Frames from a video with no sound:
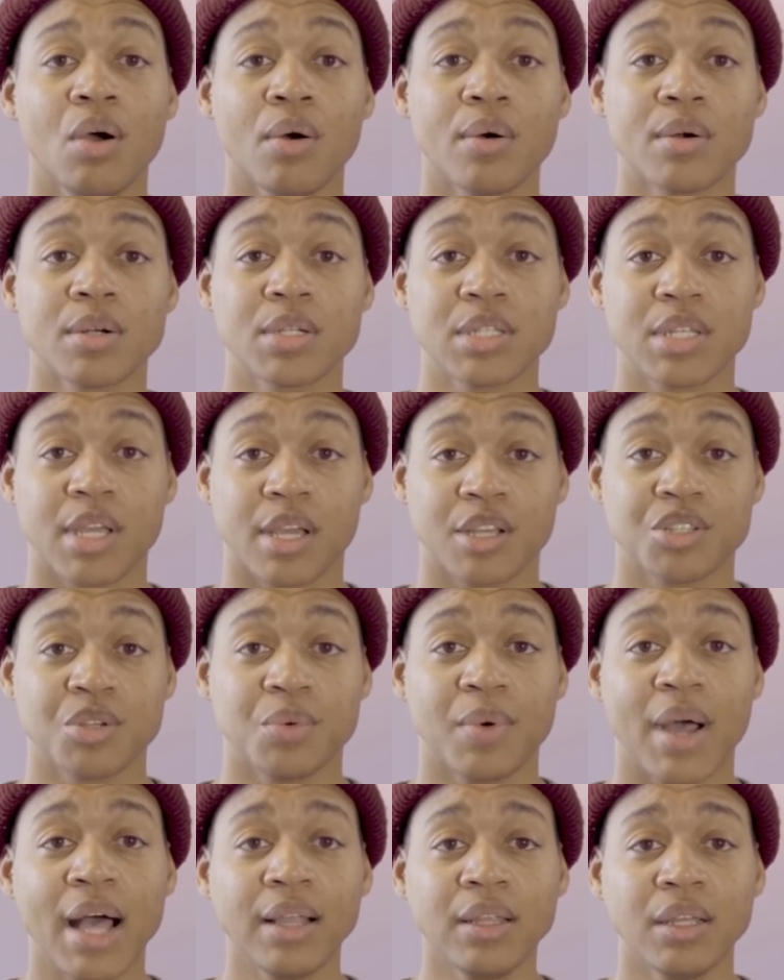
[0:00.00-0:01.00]
or
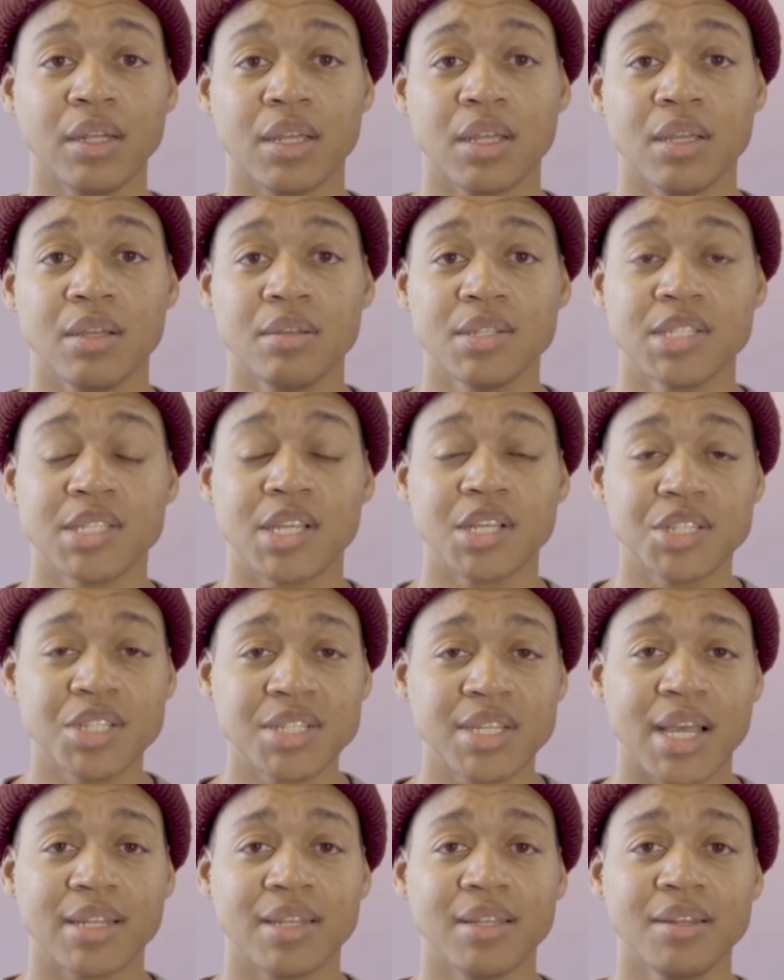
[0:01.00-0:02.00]
sexuality, such
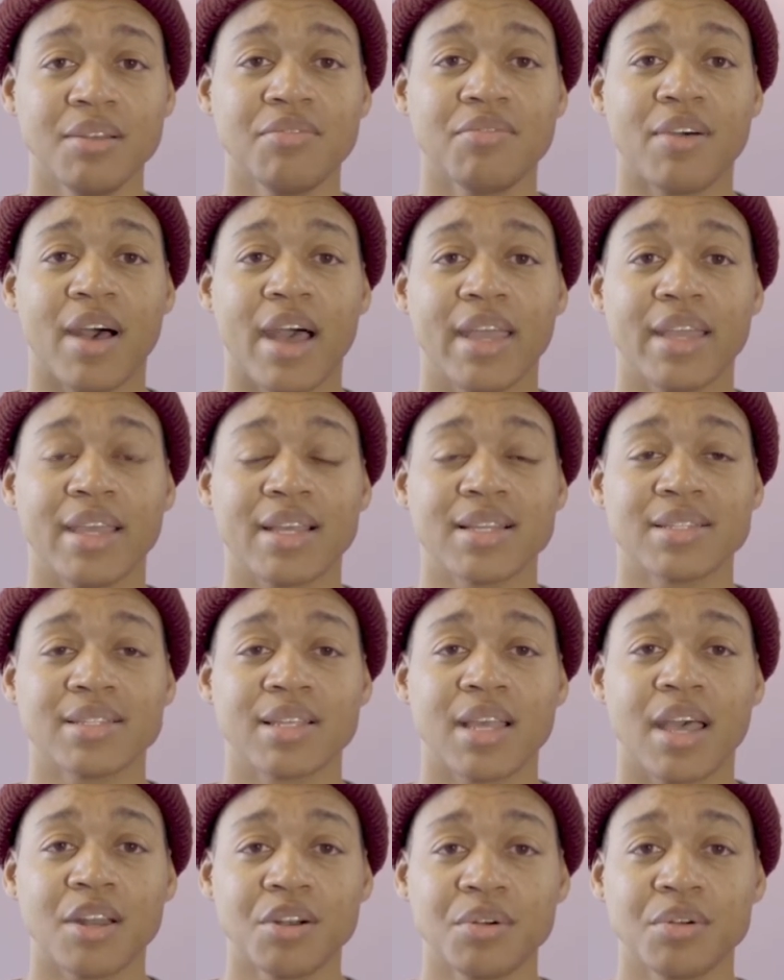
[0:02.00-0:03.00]
as identifying
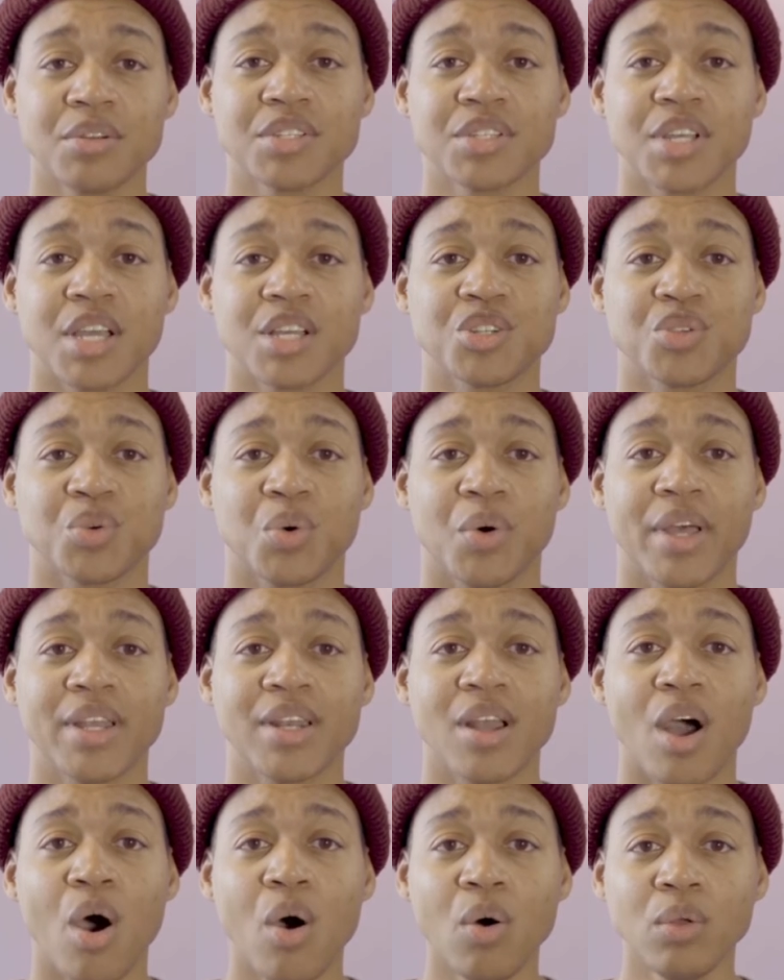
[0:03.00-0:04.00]
as heterosexual
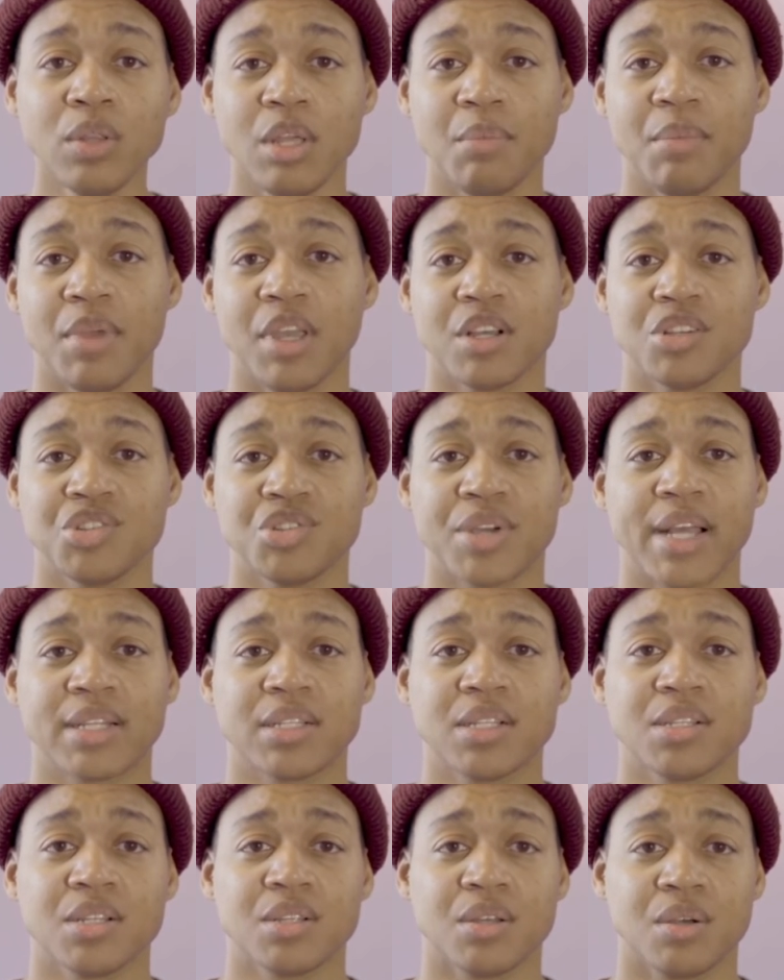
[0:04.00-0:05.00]
and only being
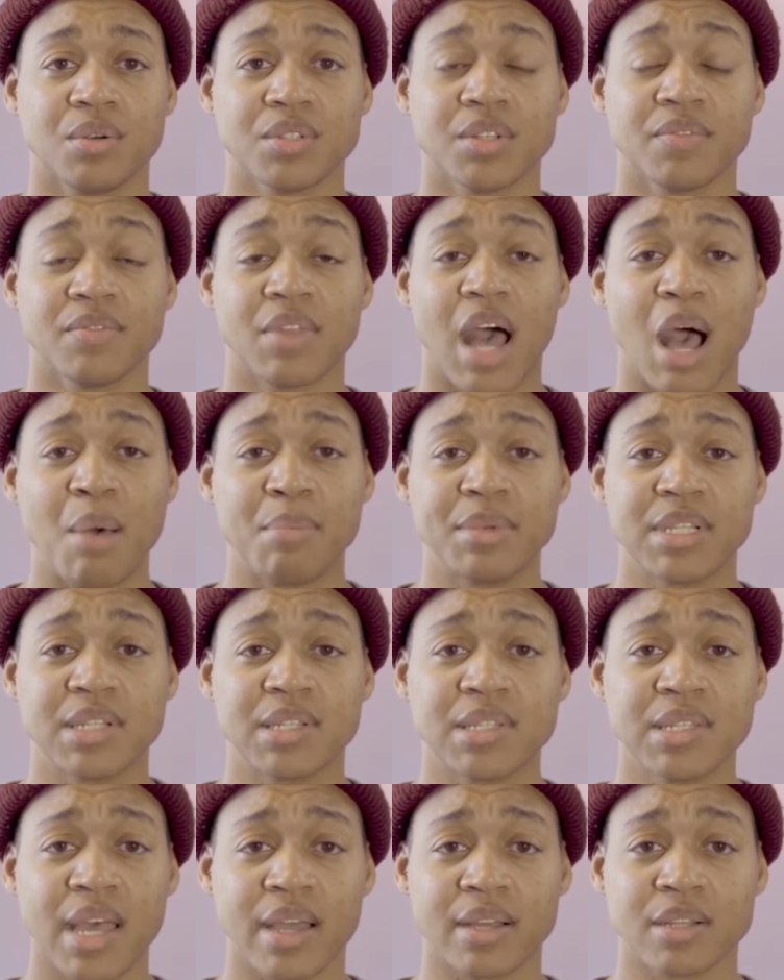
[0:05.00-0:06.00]
attracted to those of the
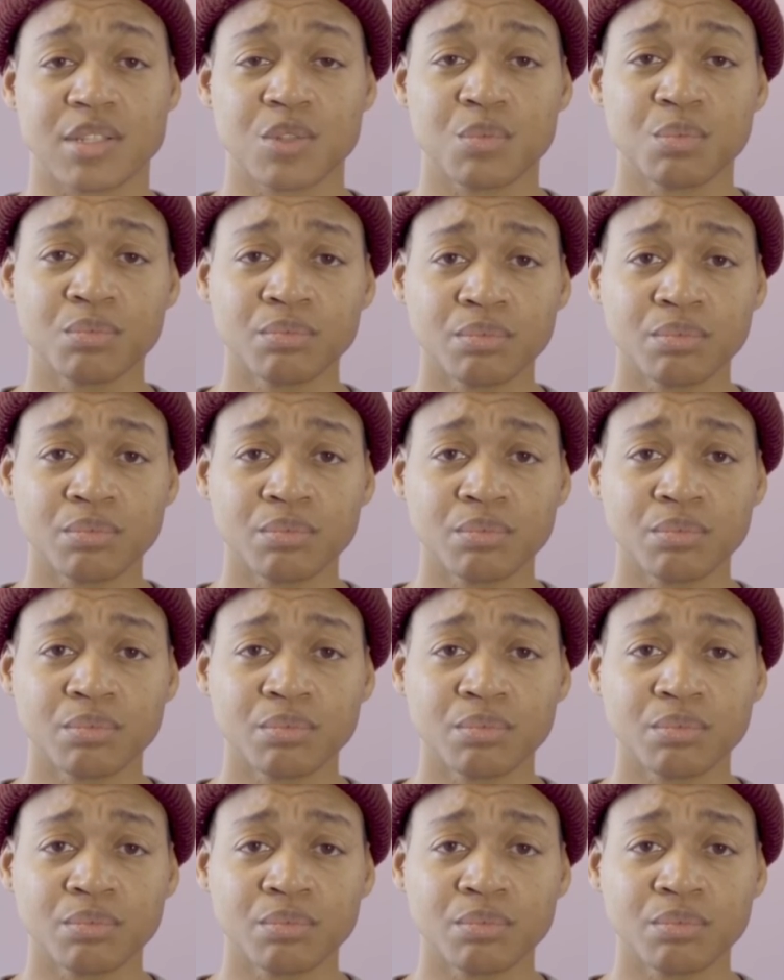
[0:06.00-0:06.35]
opposite sex.